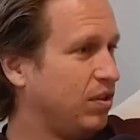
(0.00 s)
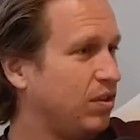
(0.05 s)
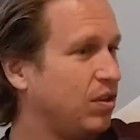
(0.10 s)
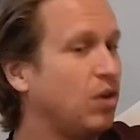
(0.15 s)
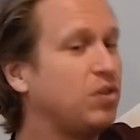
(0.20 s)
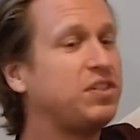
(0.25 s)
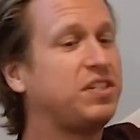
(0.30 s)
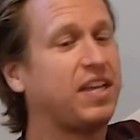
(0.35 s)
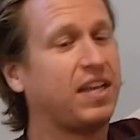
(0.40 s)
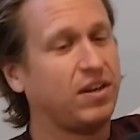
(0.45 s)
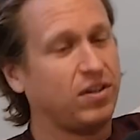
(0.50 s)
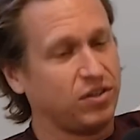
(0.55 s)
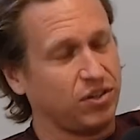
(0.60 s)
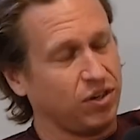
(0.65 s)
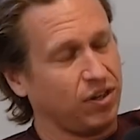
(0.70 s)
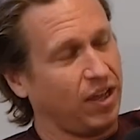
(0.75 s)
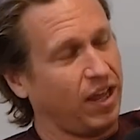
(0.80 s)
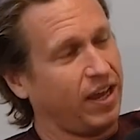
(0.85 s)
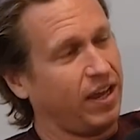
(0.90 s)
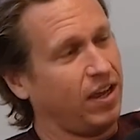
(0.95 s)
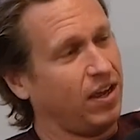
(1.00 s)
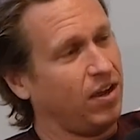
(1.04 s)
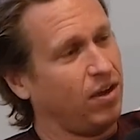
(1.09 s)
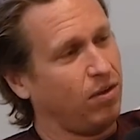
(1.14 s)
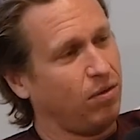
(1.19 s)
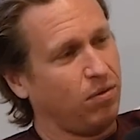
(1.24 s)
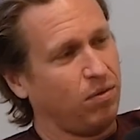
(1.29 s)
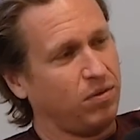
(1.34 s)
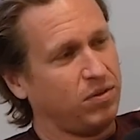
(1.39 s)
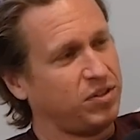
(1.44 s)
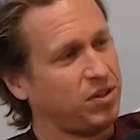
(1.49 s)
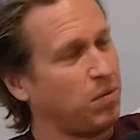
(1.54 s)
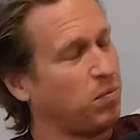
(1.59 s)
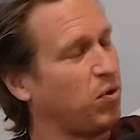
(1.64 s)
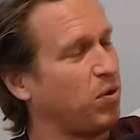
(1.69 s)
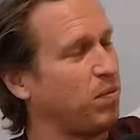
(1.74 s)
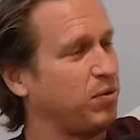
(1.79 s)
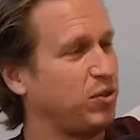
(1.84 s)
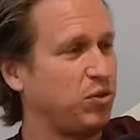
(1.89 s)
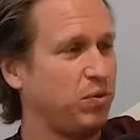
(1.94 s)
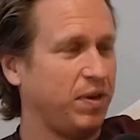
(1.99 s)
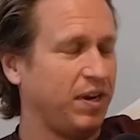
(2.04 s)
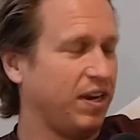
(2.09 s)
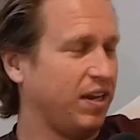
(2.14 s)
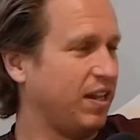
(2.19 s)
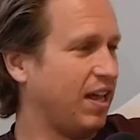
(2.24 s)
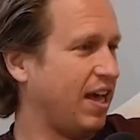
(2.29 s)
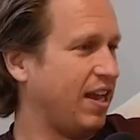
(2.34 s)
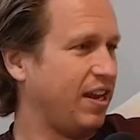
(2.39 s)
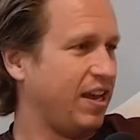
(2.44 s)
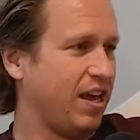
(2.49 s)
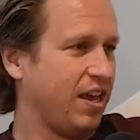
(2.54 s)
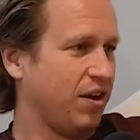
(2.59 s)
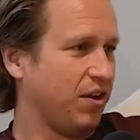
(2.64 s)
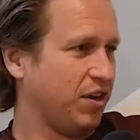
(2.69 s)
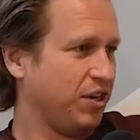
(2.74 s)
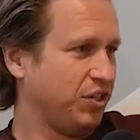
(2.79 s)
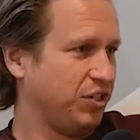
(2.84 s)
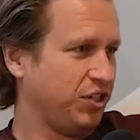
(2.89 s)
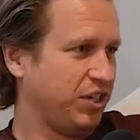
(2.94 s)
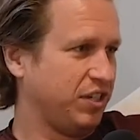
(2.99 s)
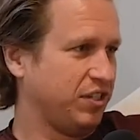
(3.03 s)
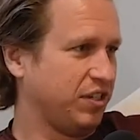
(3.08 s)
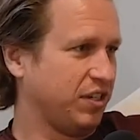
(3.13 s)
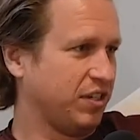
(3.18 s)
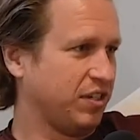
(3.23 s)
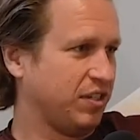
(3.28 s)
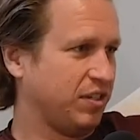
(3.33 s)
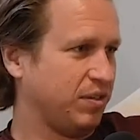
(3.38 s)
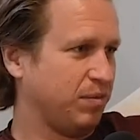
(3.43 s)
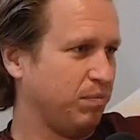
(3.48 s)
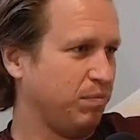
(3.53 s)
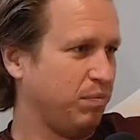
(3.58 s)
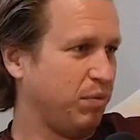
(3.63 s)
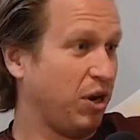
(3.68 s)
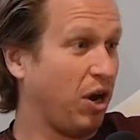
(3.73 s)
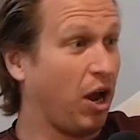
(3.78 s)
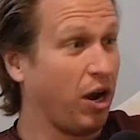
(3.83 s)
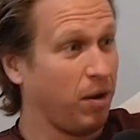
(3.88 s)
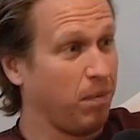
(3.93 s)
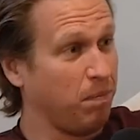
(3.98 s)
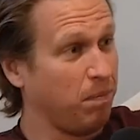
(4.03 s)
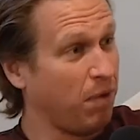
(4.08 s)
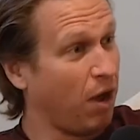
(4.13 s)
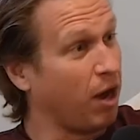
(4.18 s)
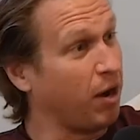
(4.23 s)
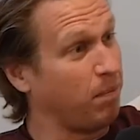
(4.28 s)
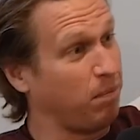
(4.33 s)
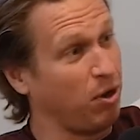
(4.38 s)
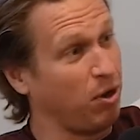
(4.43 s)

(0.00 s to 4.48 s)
Those sandals are like somewhere between a gladiator and Jesus, but on a